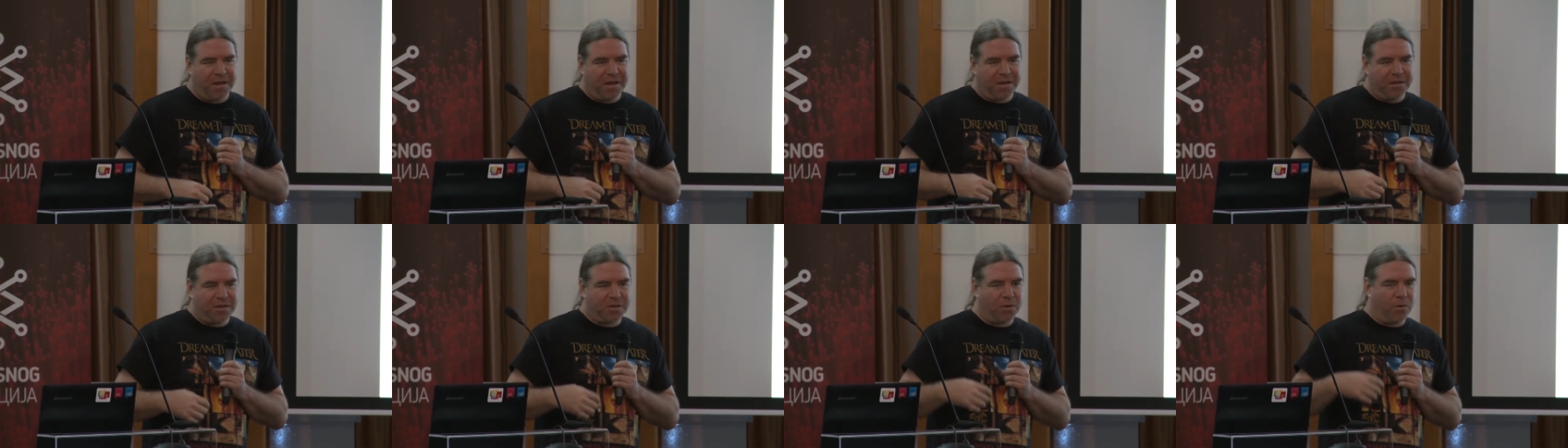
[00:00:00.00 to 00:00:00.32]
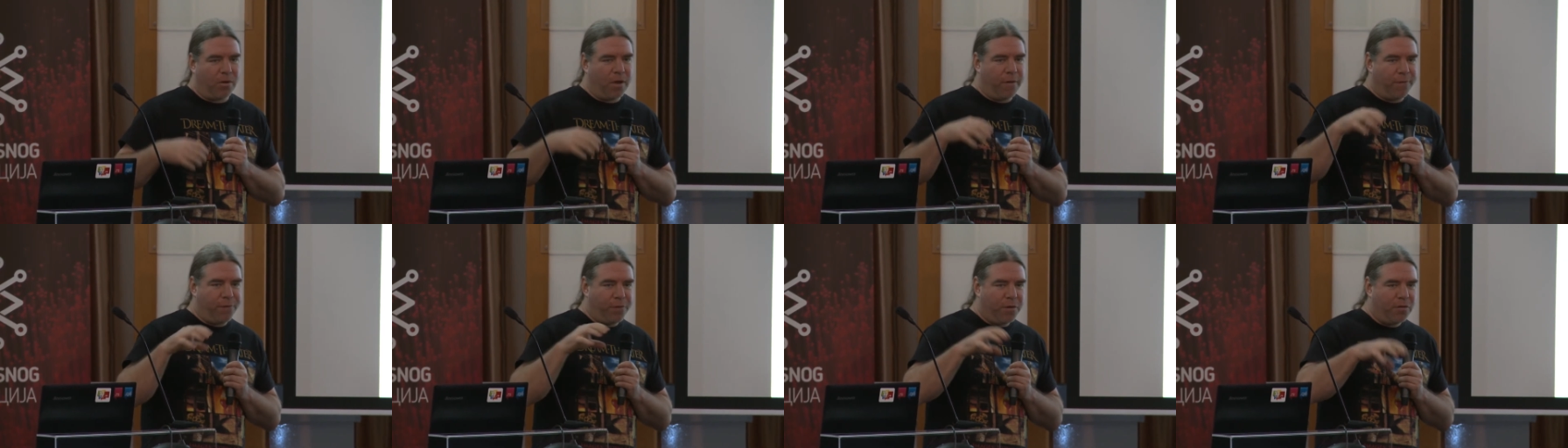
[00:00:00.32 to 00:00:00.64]
So
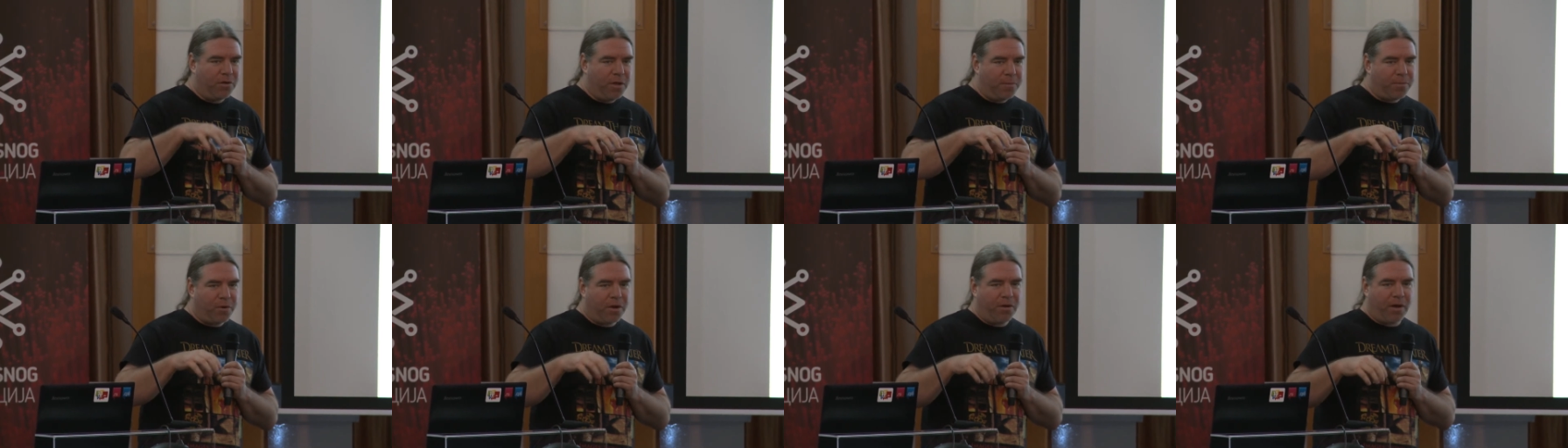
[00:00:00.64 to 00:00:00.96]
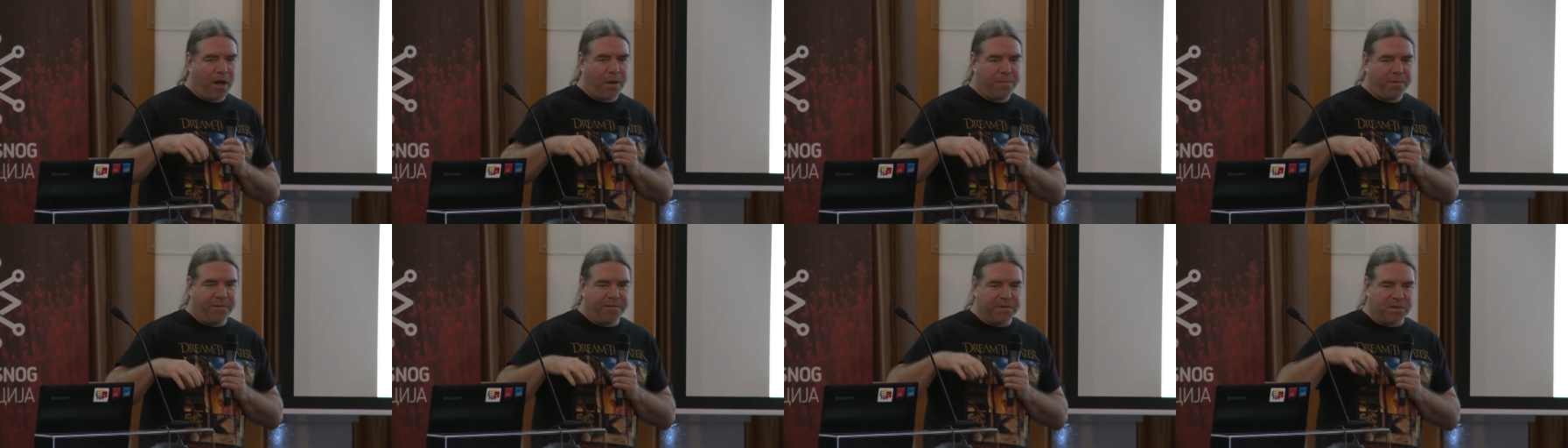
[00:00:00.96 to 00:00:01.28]
if you deploy
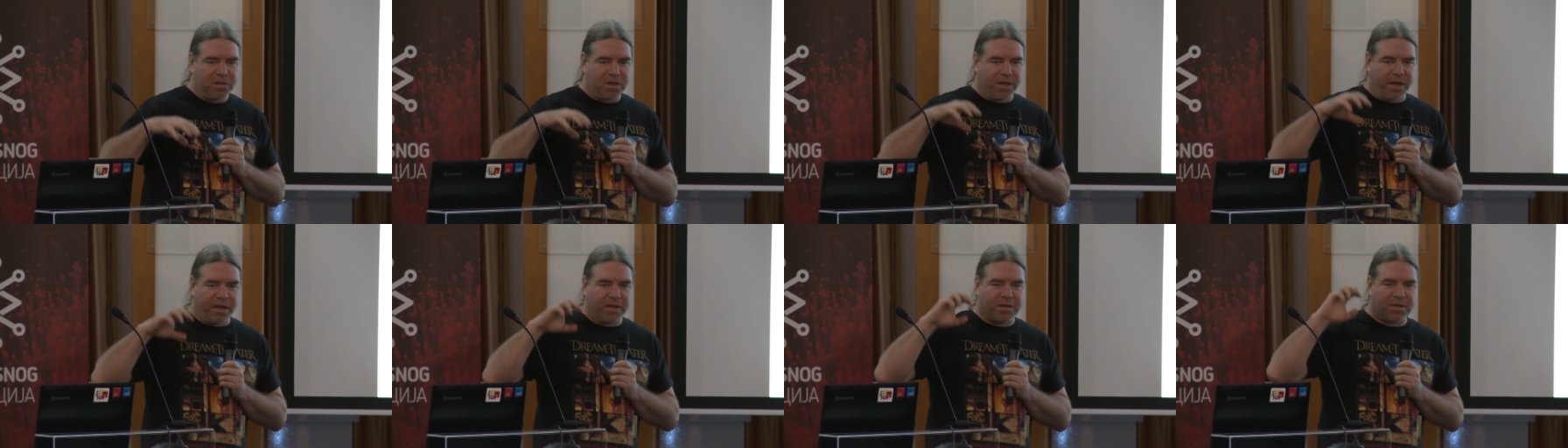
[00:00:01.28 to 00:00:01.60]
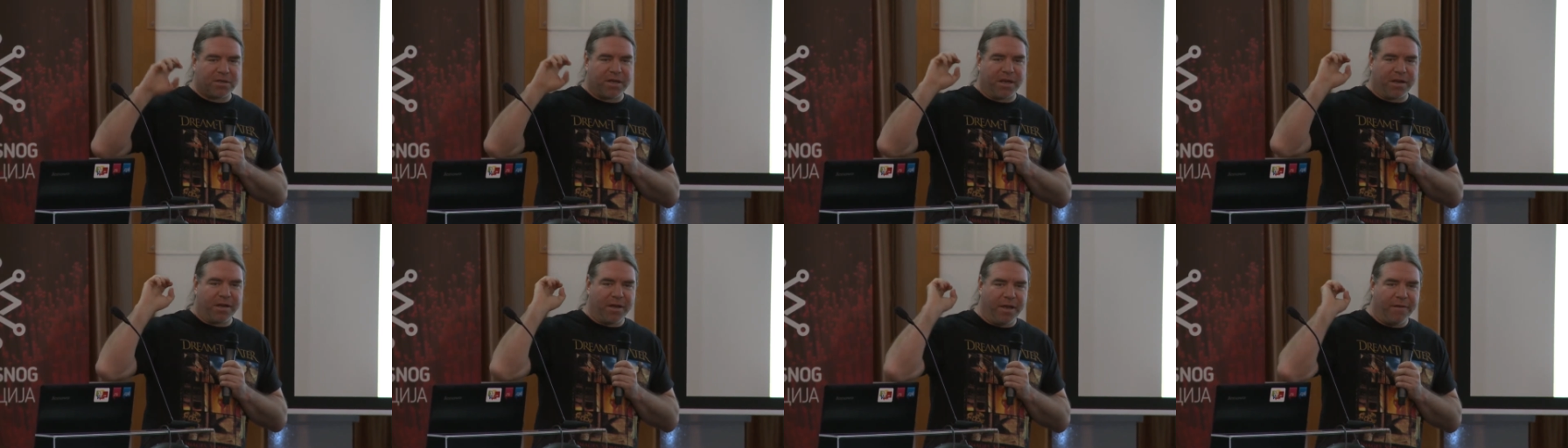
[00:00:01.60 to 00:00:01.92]

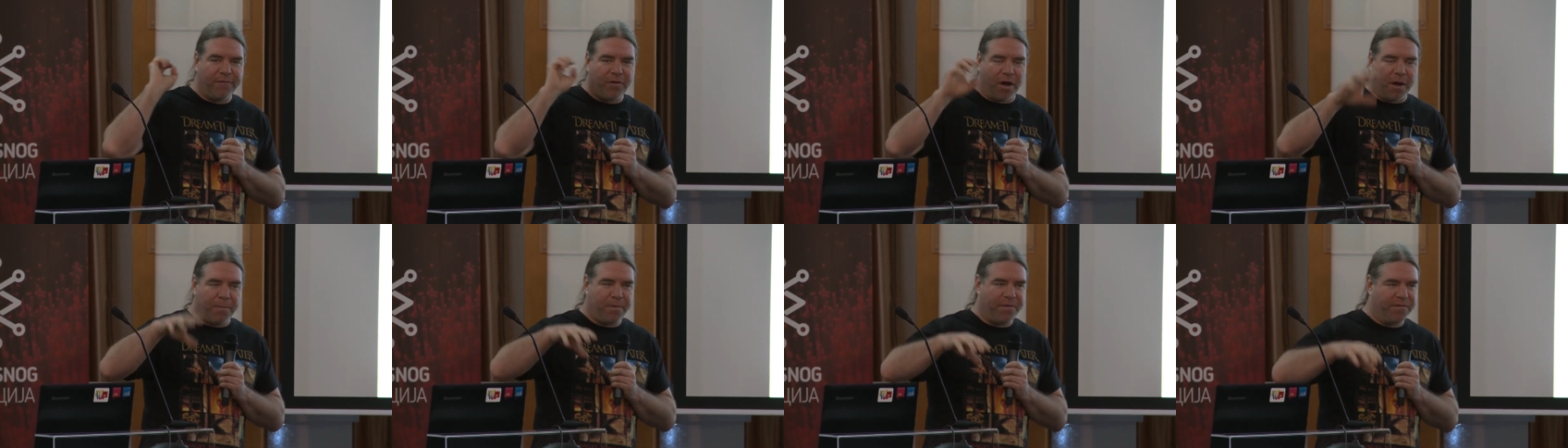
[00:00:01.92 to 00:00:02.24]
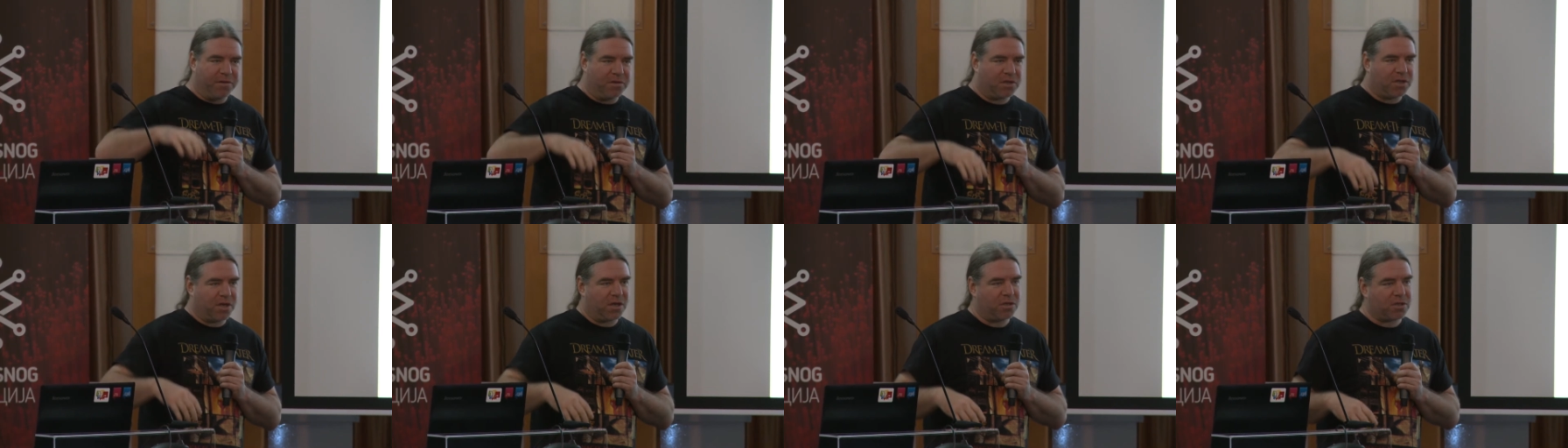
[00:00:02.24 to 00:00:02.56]
IPv6 and give
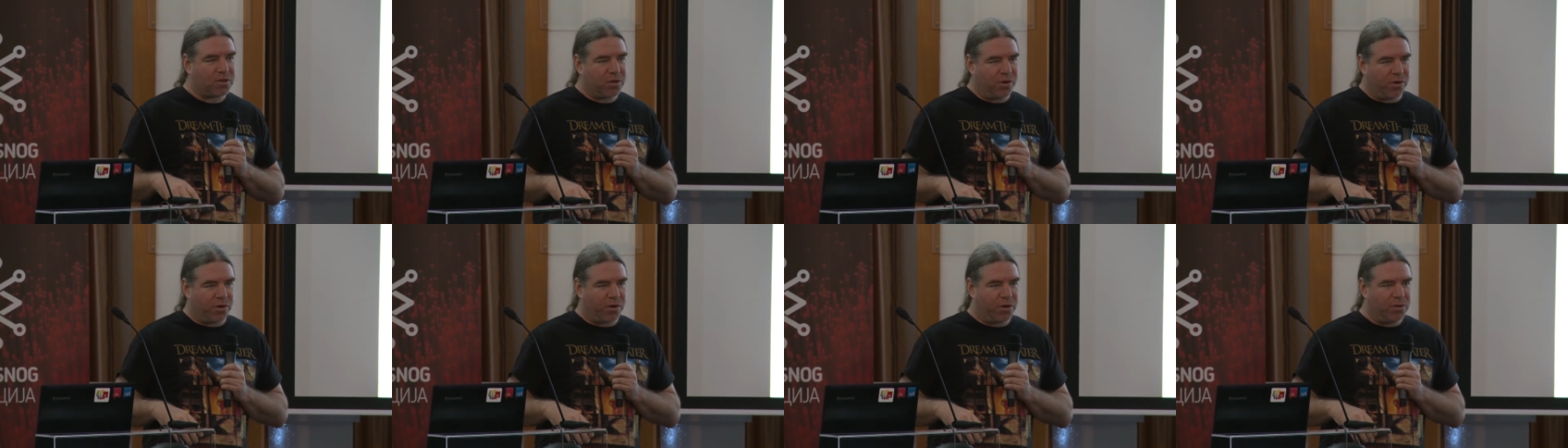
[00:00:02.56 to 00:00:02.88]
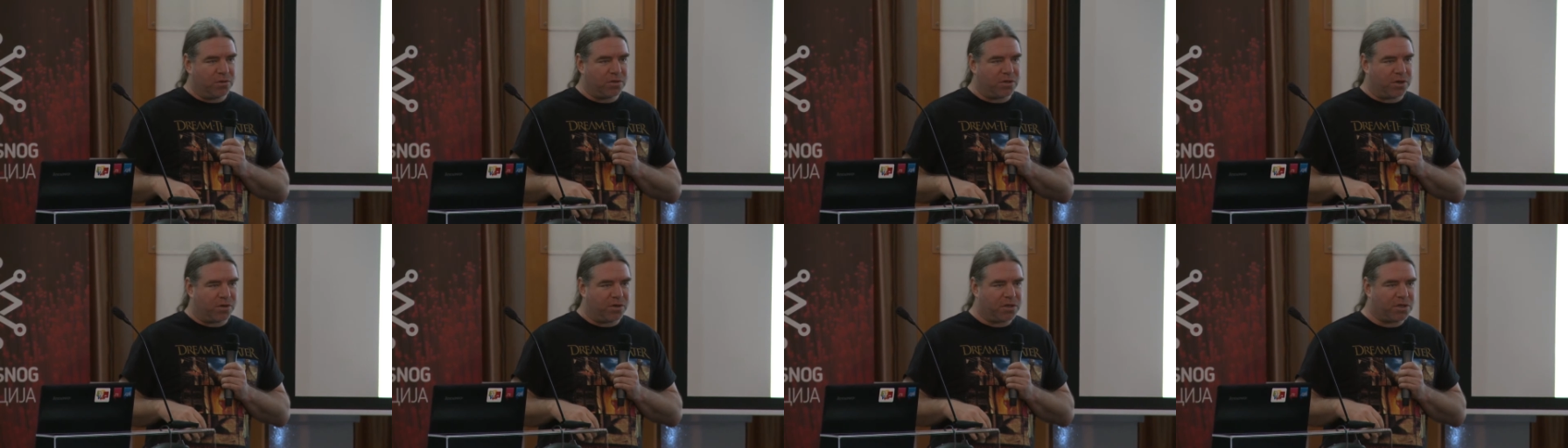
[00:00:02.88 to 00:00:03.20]
IPv6 to your
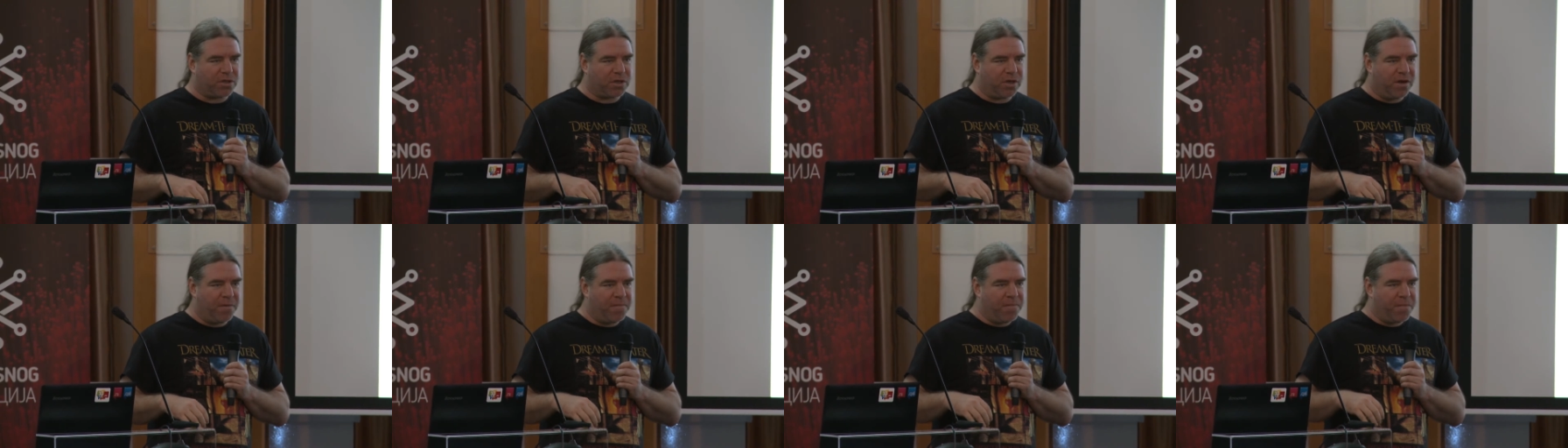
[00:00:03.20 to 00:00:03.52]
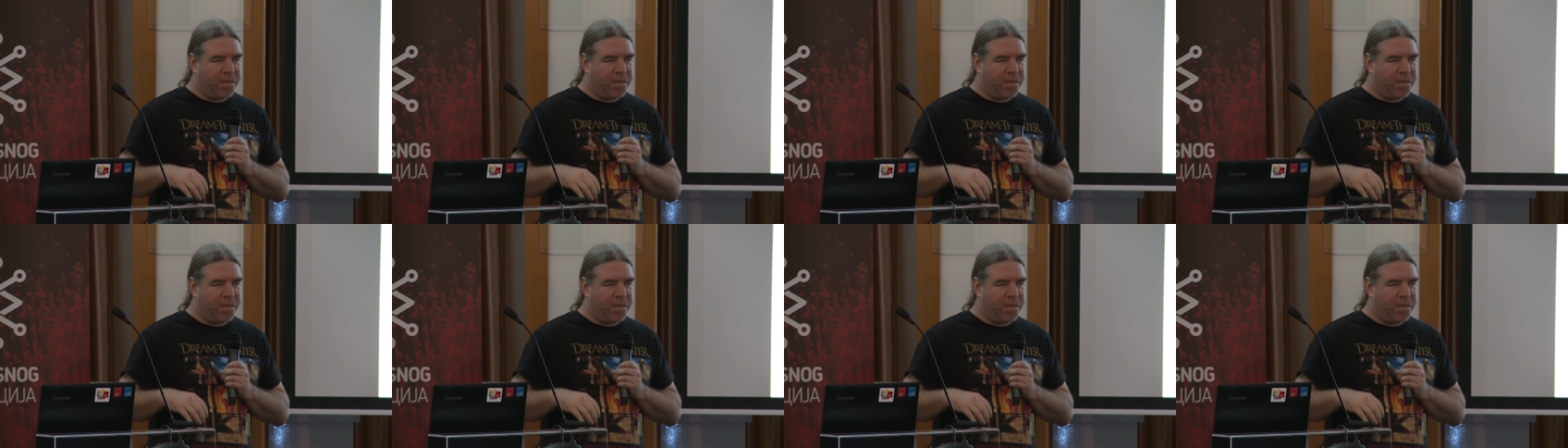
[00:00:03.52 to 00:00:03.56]
users,